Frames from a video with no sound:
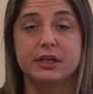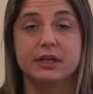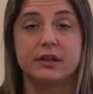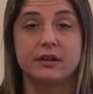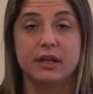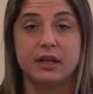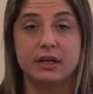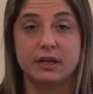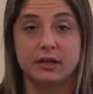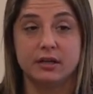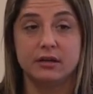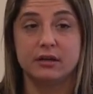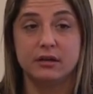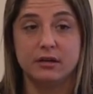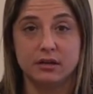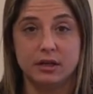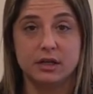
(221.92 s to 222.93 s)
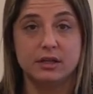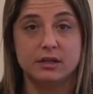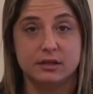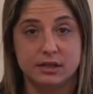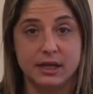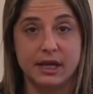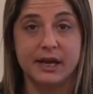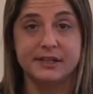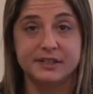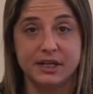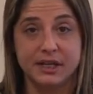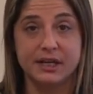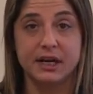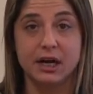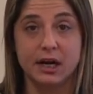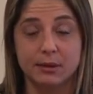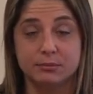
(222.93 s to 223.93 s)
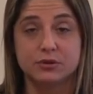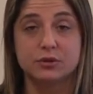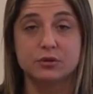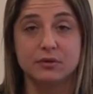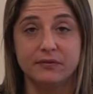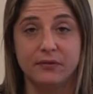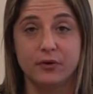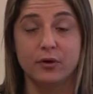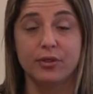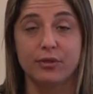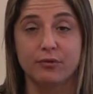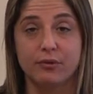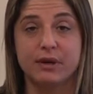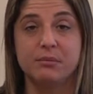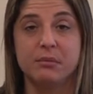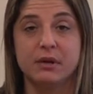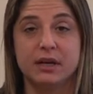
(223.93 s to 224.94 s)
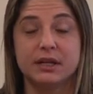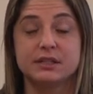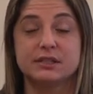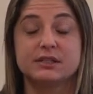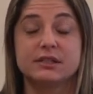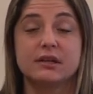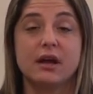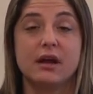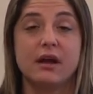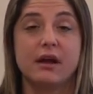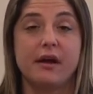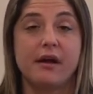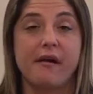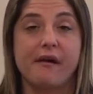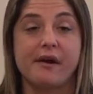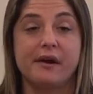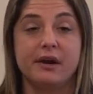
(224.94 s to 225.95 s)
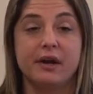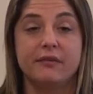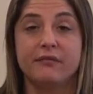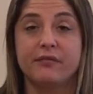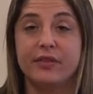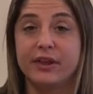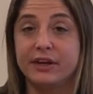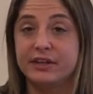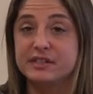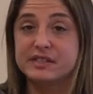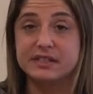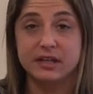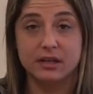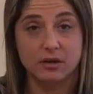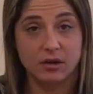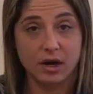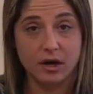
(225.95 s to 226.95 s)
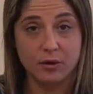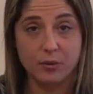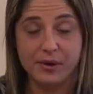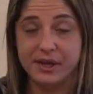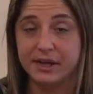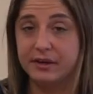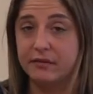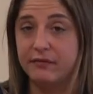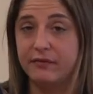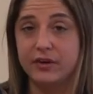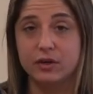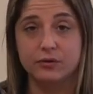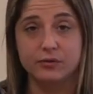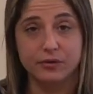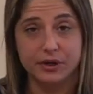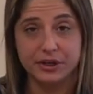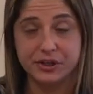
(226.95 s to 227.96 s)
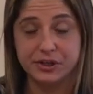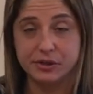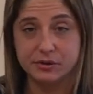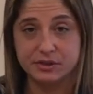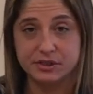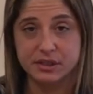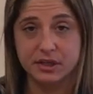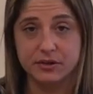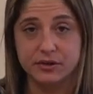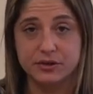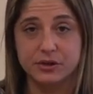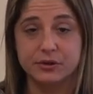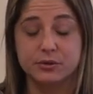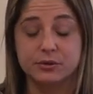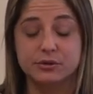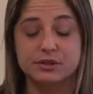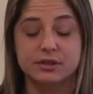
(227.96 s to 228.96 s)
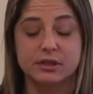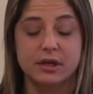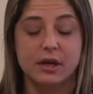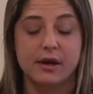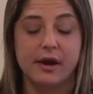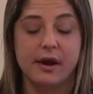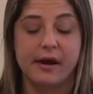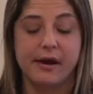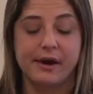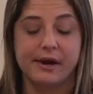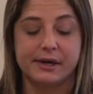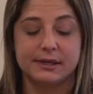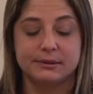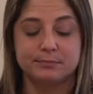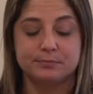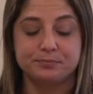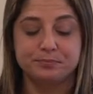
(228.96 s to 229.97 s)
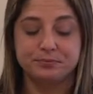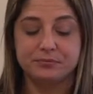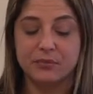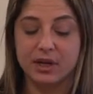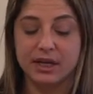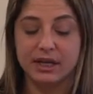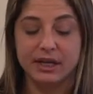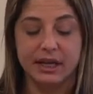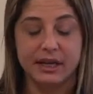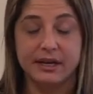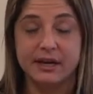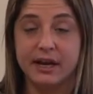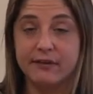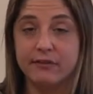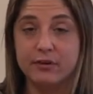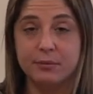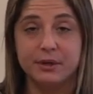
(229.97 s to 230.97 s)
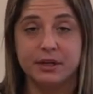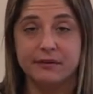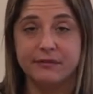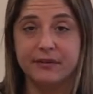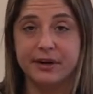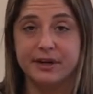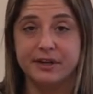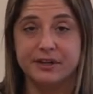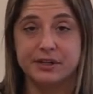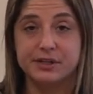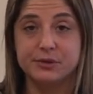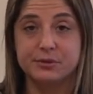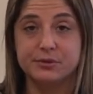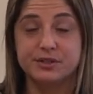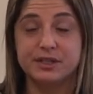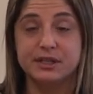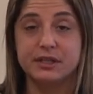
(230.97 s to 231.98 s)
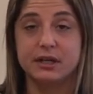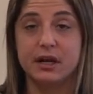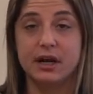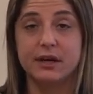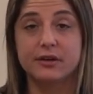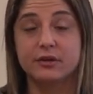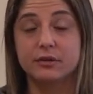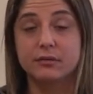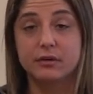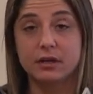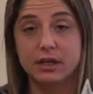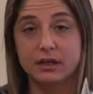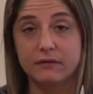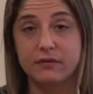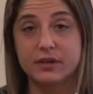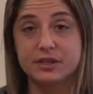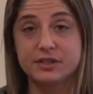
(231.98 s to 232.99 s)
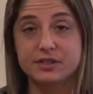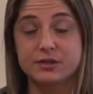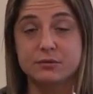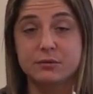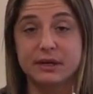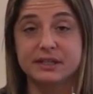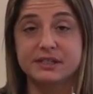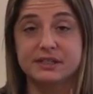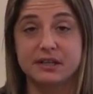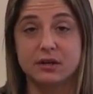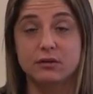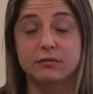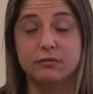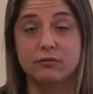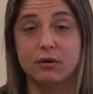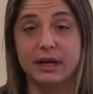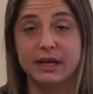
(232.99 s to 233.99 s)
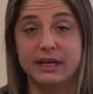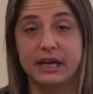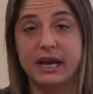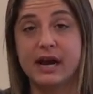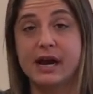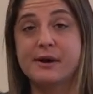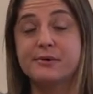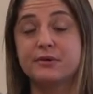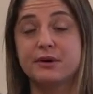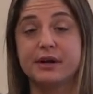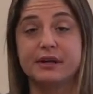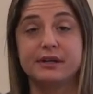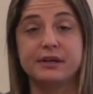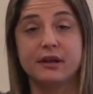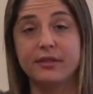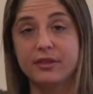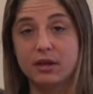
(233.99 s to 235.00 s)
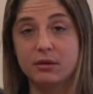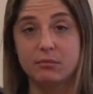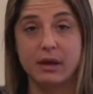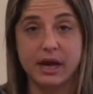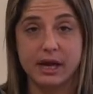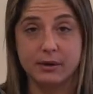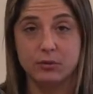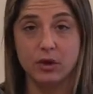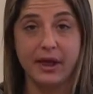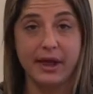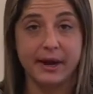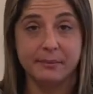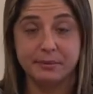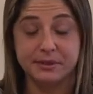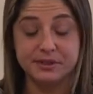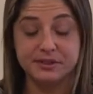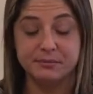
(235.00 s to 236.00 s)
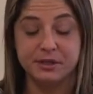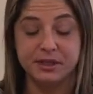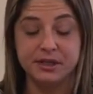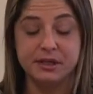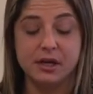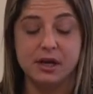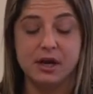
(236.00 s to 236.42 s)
It can take up to a full 3 minutes. If they still aren't awake, feel free to use another dose. Again, never be afraid to use it. I could give this to myself right now and nothing bad will happen to me.